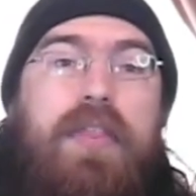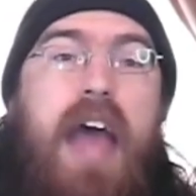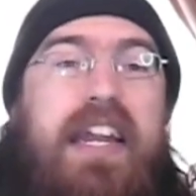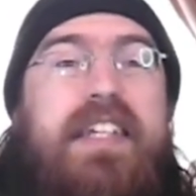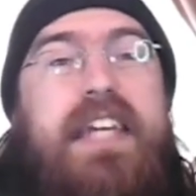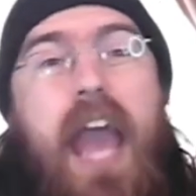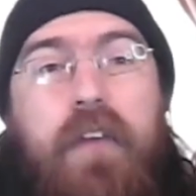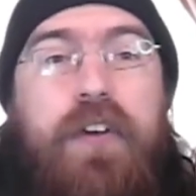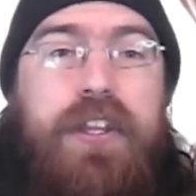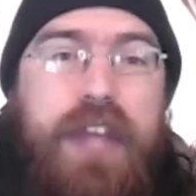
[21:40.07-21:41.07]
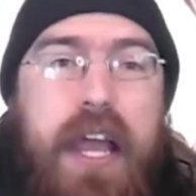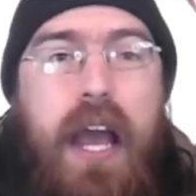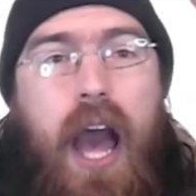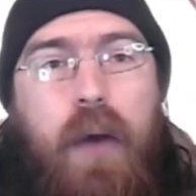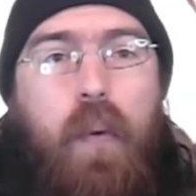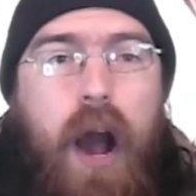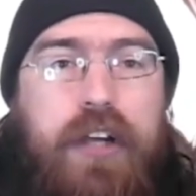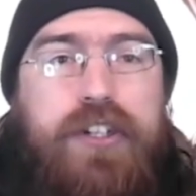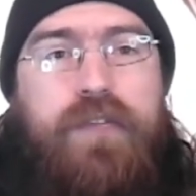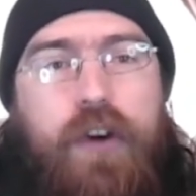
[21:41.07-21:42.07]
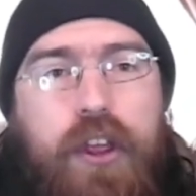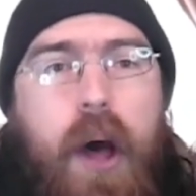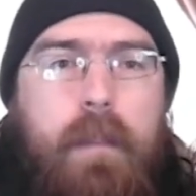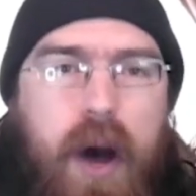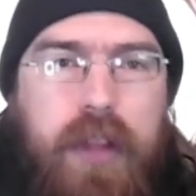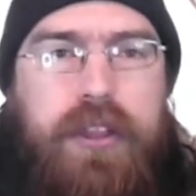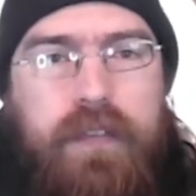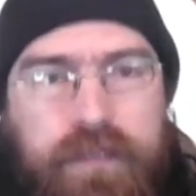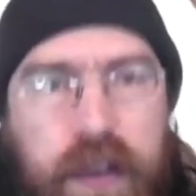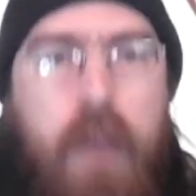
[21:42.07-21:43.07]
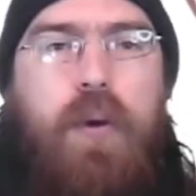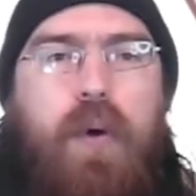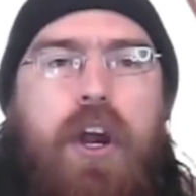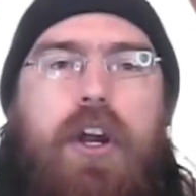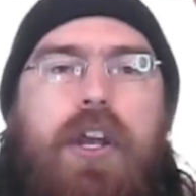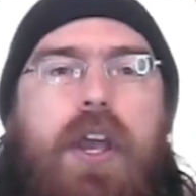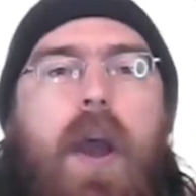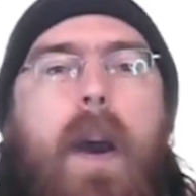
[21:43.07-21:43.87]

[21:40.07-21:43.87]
That is everything I watched for the month of February.